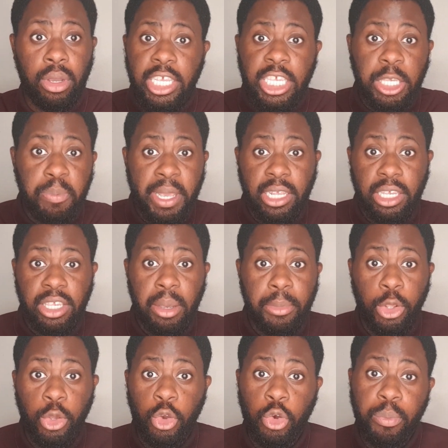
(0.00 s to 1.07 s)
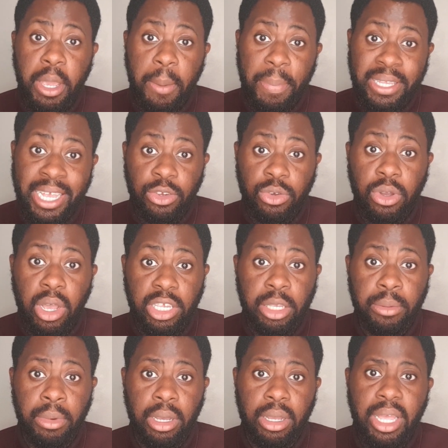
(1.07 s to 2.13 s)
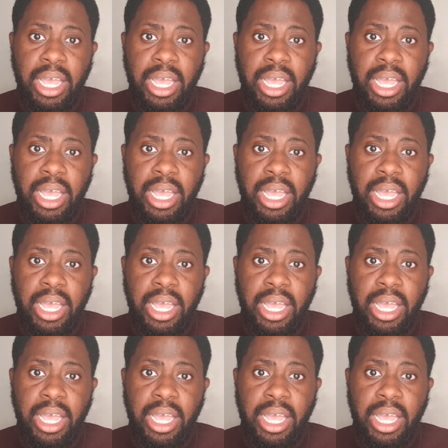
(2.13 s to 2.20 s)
Speak to somebody who could be a potential customer